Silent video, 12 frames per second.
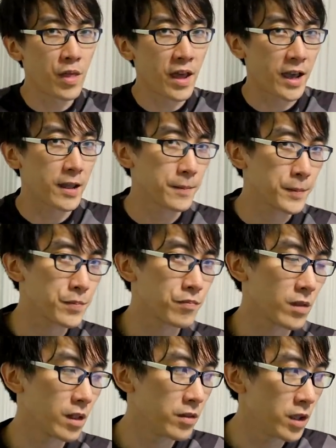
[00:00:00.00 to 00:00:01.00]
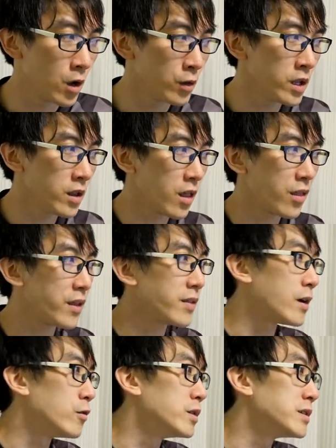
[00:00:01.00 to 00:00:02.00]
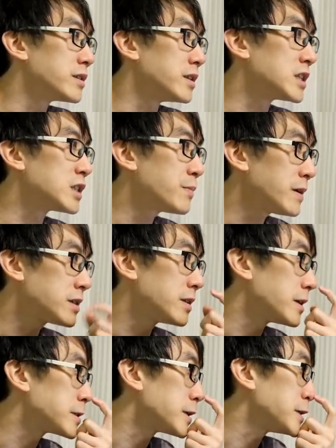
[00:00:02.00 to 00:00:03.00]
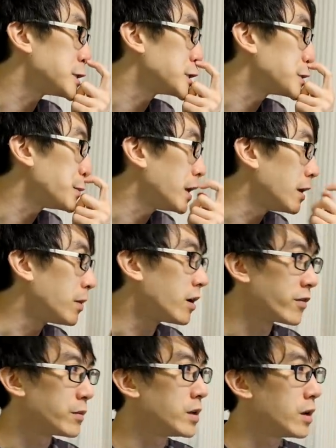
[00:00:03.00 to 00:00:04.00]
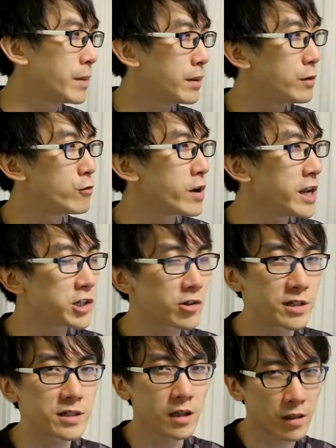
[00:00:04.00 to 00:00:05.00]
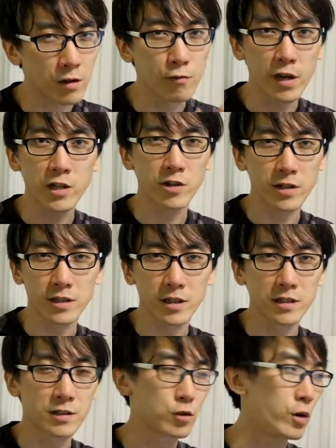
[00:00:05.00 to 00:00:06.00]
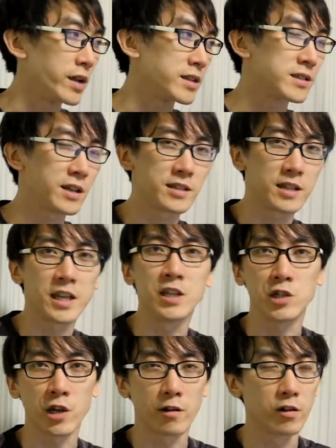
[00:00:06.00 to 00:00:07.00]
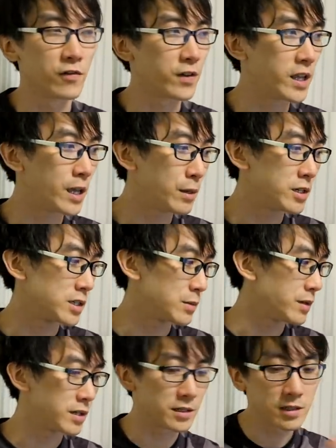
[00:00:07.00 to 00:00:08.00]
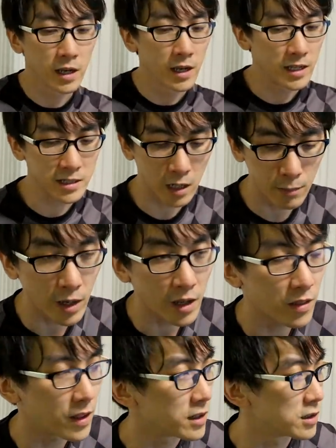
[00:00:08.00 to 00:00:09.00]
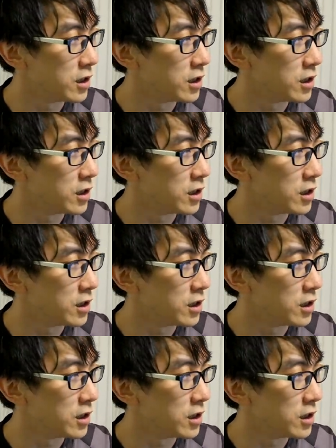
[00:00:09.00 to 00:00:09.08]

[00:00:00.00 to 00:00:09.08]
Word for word: that, the only other thing that was especially exciting to me, apart from, you know, maybe ray tracing, I think ray tracing is quite exciting in general for gaming just because it's gonna make things